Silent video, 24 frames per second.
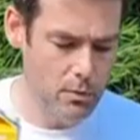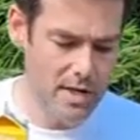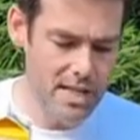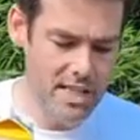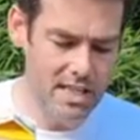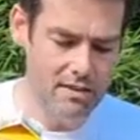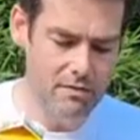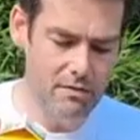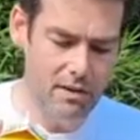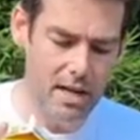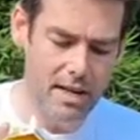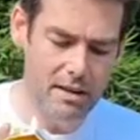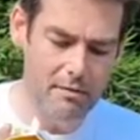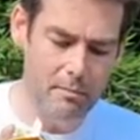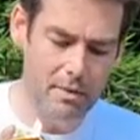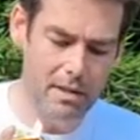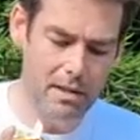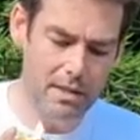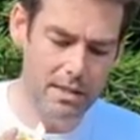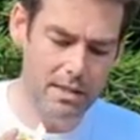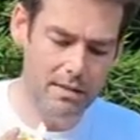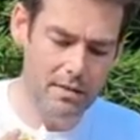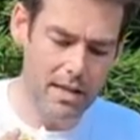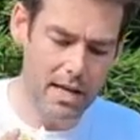I've just got a
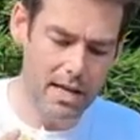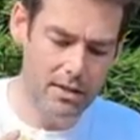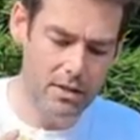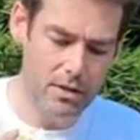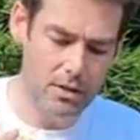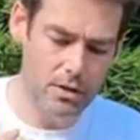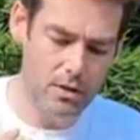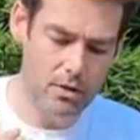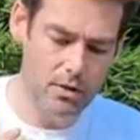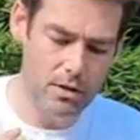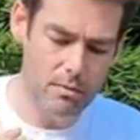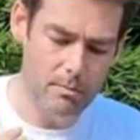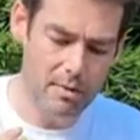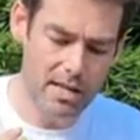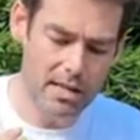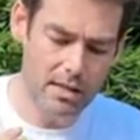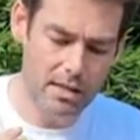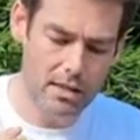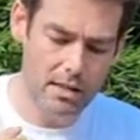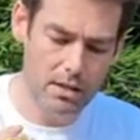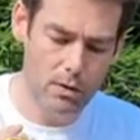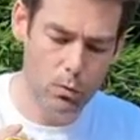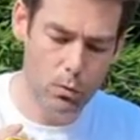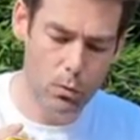Tropicana grapefruit
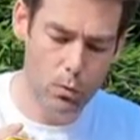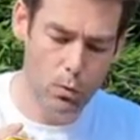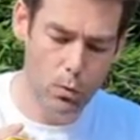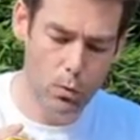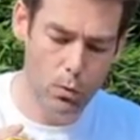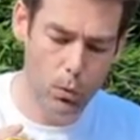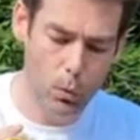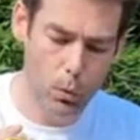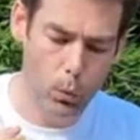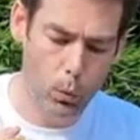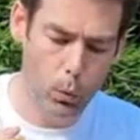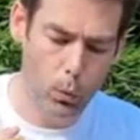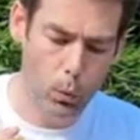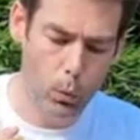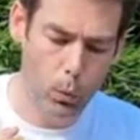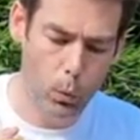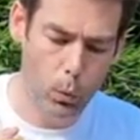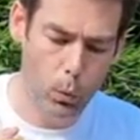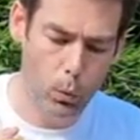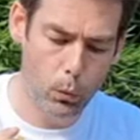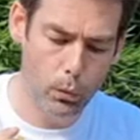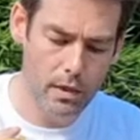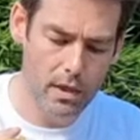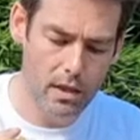juice here, and
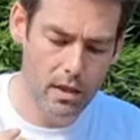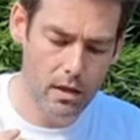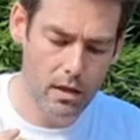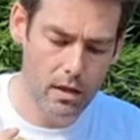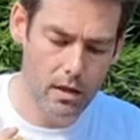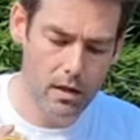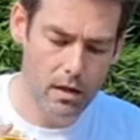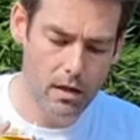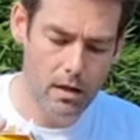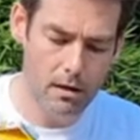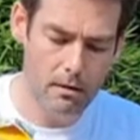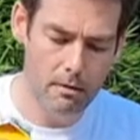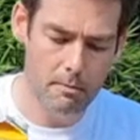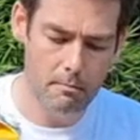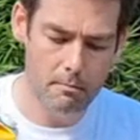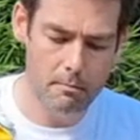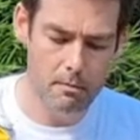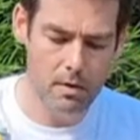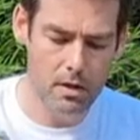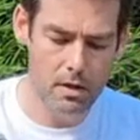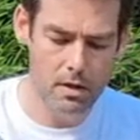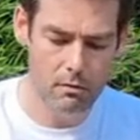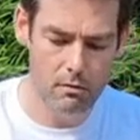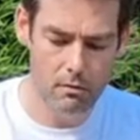I'm adding 25
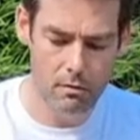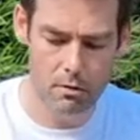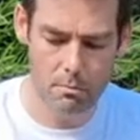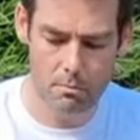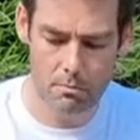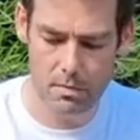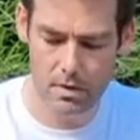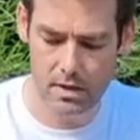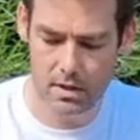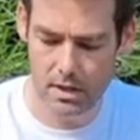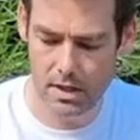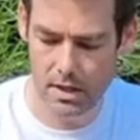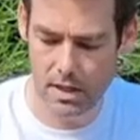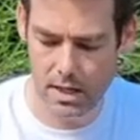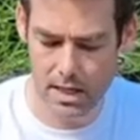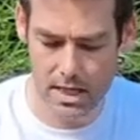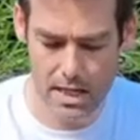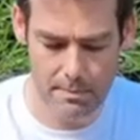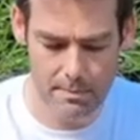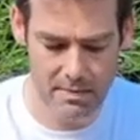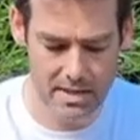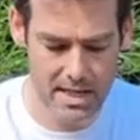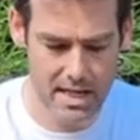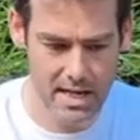mils of that to the
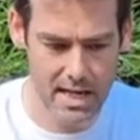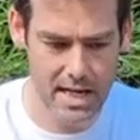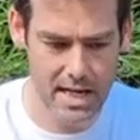mix.